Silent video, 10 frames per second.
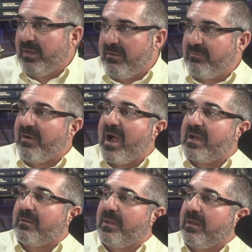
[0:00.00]
an
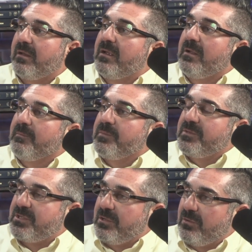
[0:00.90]
environment
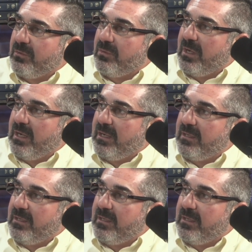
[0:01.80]
to